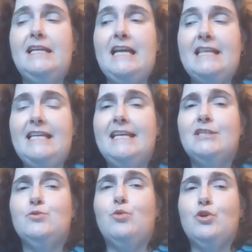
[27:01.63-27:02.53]
I think
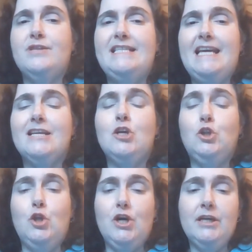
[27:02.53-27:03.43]
it's worth taking a
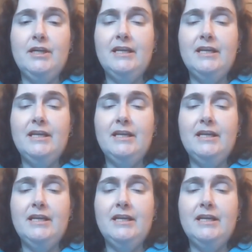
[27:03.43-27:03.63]
look